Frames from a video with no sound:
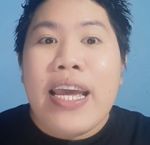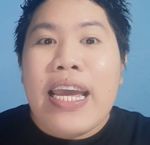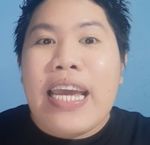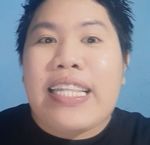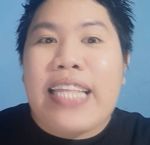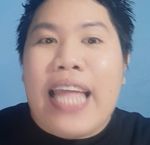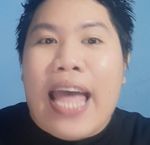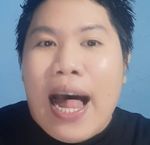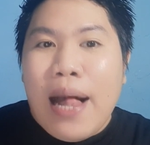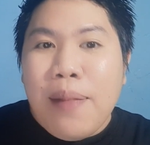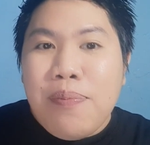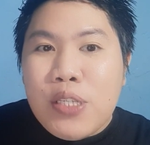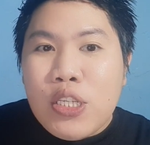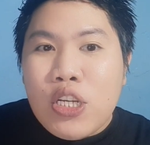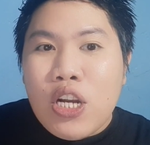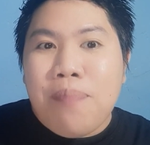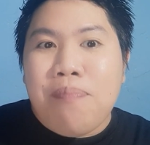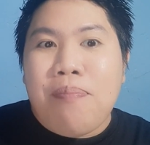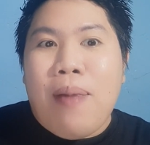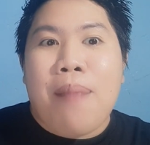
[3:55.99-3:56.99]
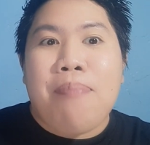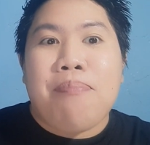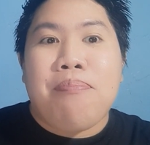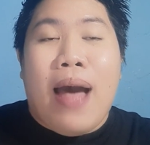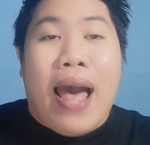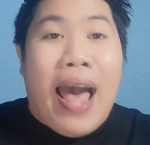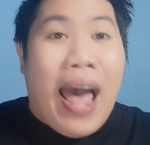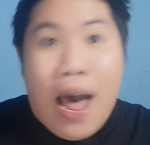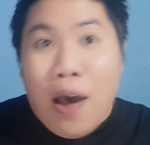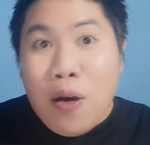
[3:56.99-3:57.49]
It helps her pop
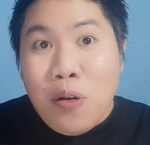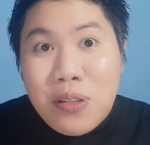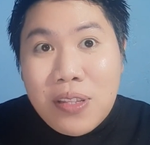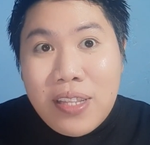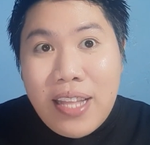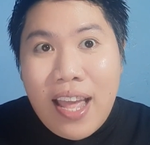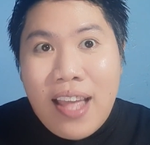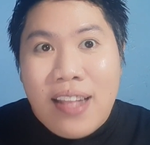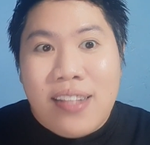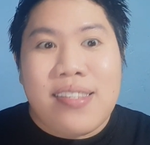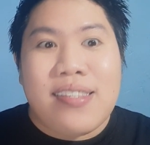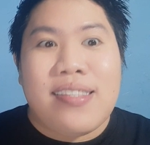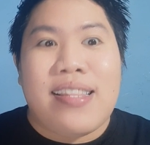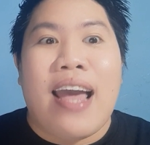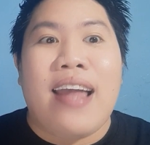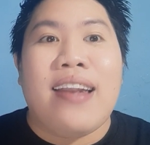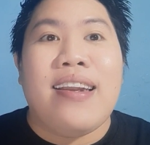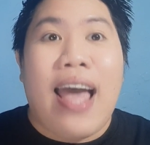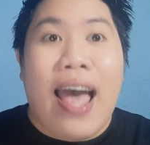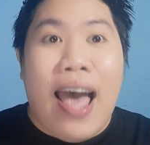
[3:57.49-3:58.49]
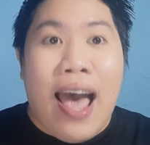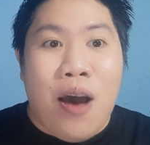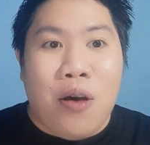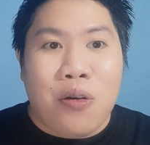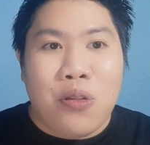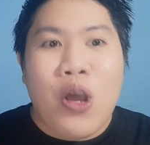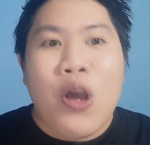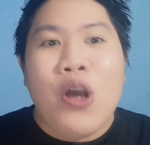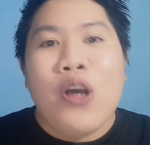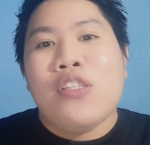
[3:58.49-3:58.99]
out and stand
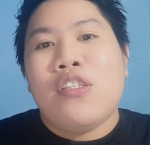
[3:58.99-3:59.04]
out.